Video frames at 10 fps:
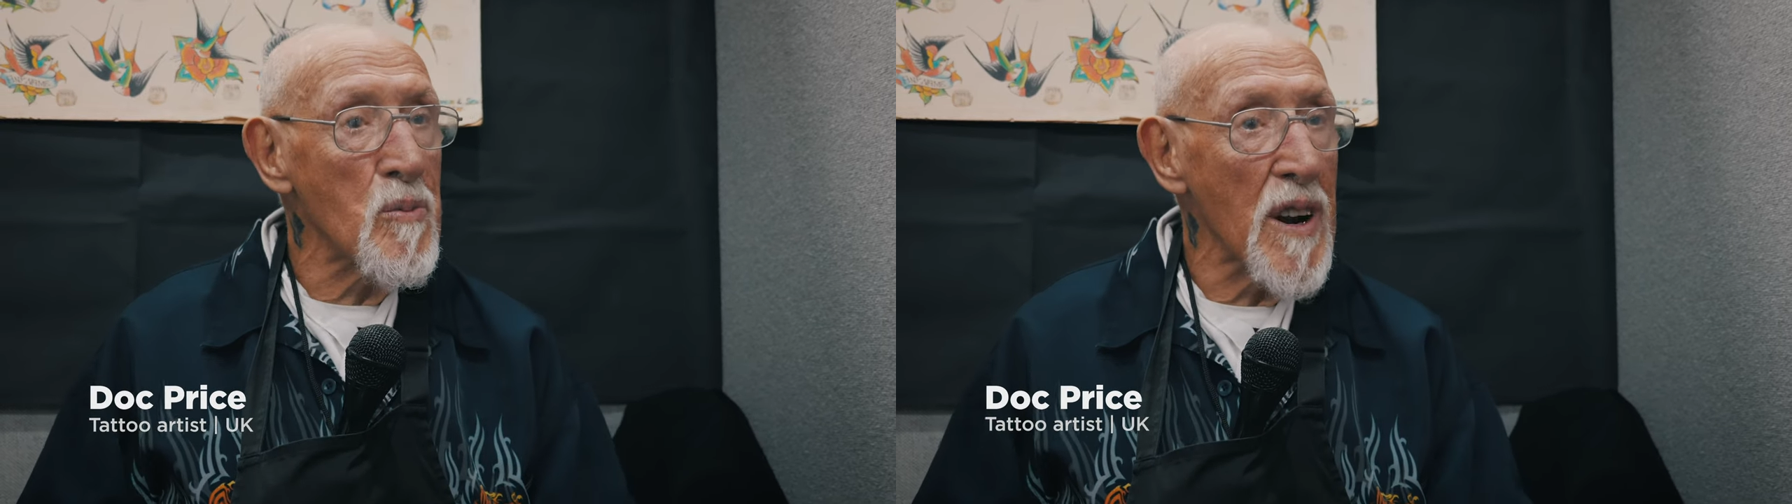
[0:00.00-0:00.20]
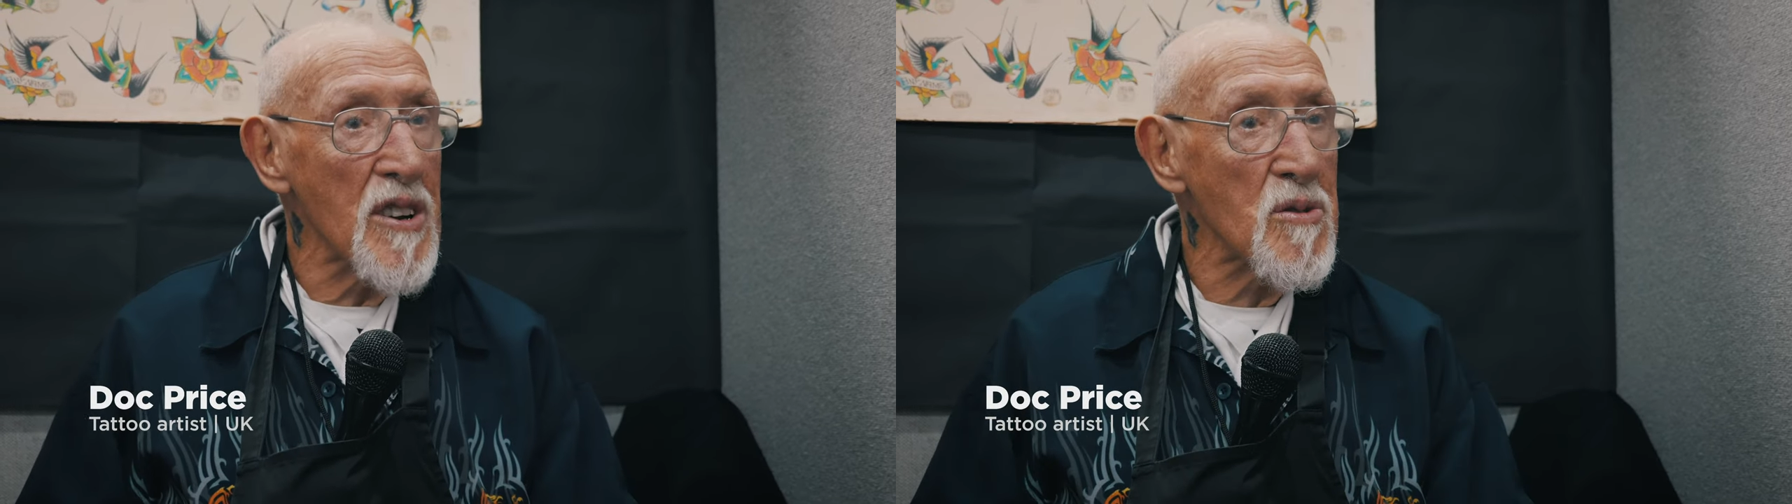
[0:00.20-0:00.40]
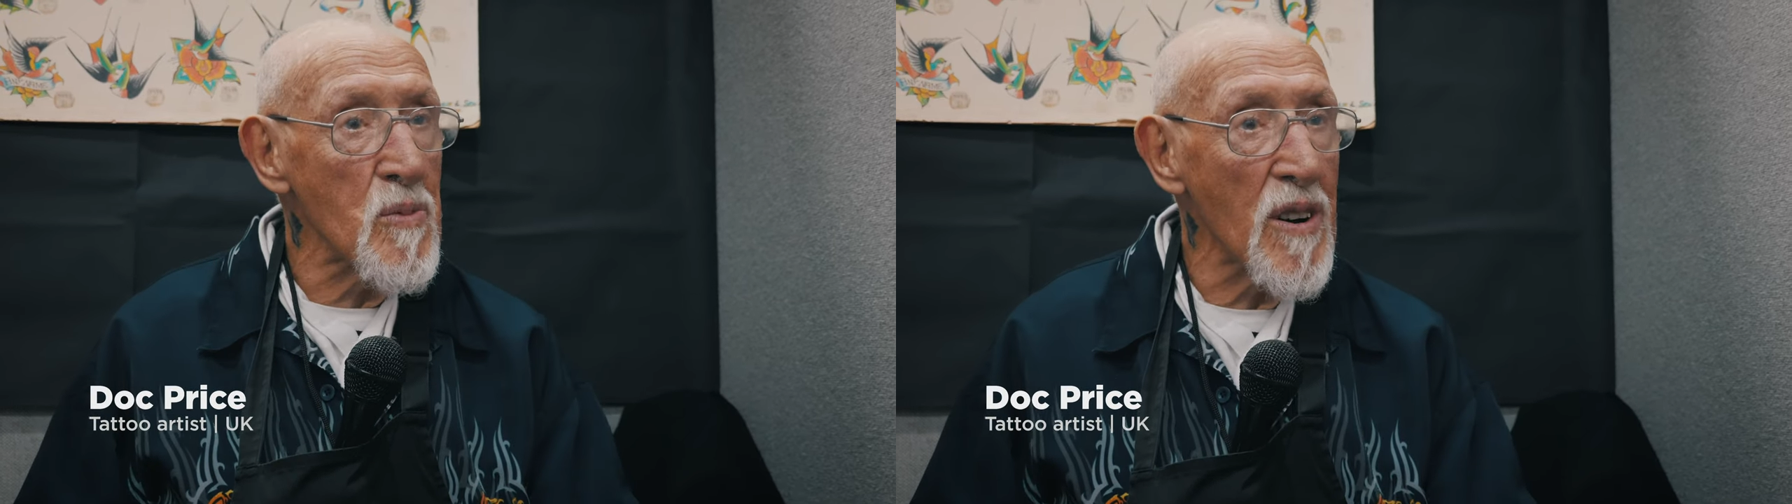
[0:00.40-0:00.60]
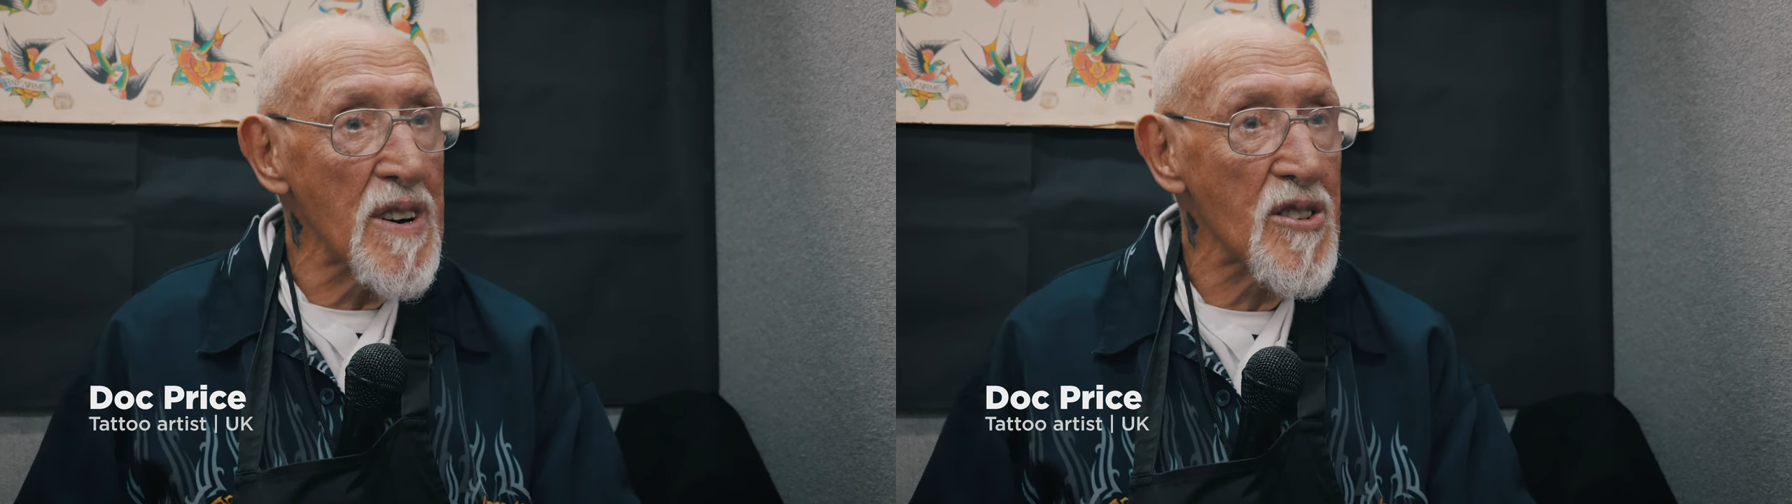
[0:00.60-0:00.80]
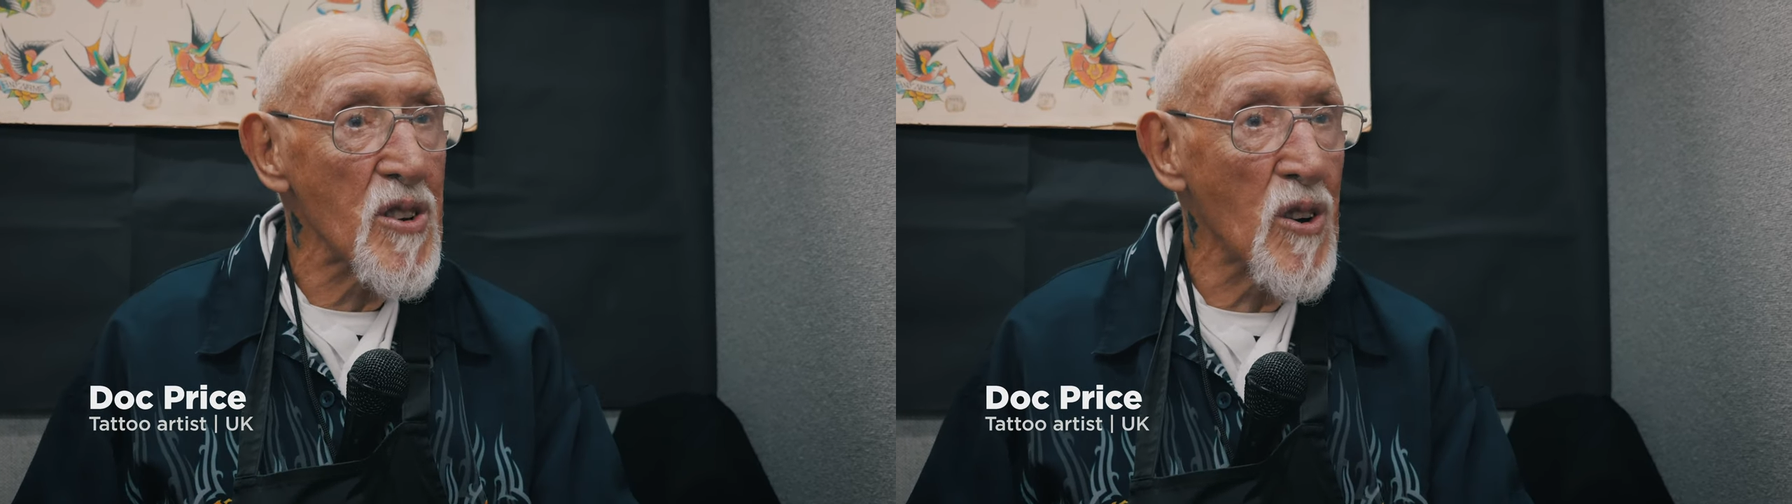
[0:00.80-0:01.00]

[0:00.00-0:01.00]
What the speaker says: Price Morris,